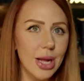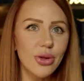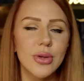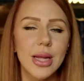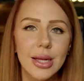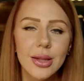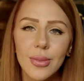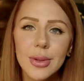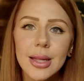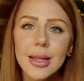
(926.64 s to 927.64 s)
Interesting.
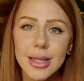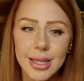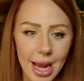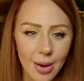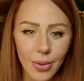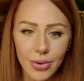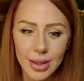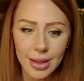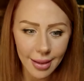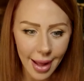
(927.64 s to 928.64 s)
It's almost like the stand
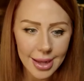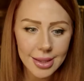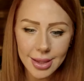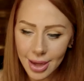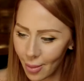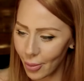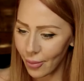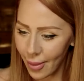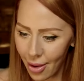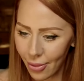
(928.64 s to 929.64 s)
person likes to come
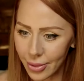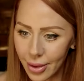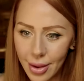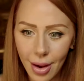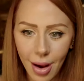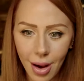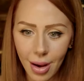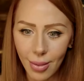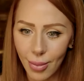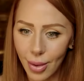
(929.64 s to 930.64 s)
around
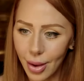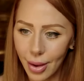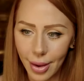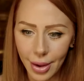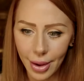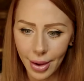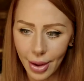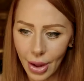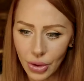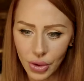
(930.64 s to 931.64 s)

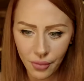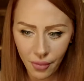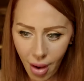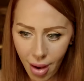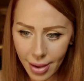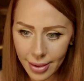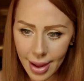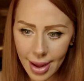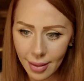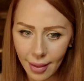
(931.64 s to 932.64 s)

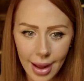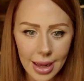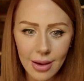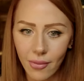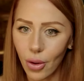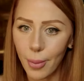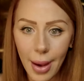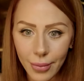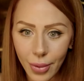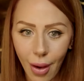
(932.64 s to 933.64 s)
Javon and like give her
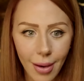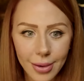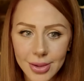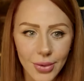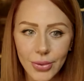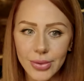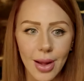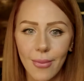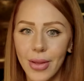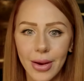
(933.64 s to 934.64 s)
pep talks or
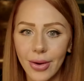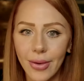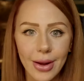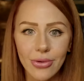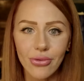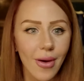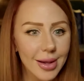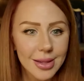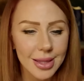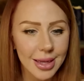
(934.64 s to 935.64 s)
something, or like
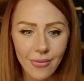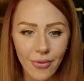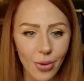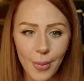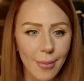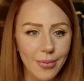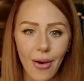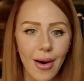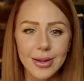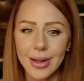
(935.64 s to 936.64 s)
tries to give her pep
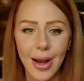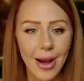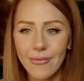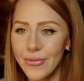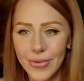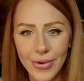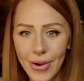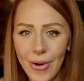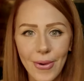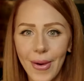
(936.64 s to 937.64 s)
talks. I have
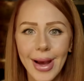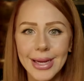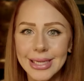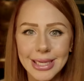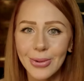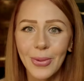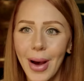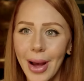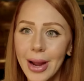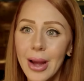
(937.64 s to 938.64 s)
no idea
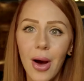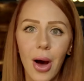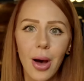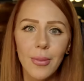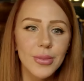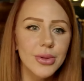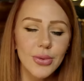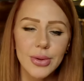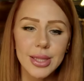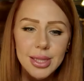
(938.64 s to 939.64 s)
why.
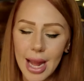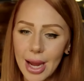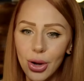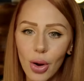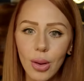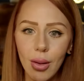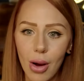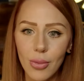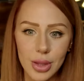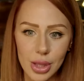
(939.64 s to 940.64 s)
So does Stan go
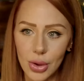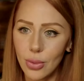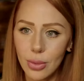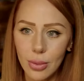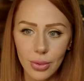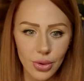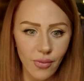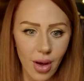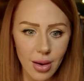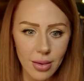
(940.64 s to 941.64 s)
along with you,
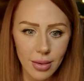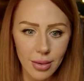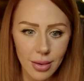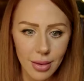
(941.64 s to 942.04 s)
Javon?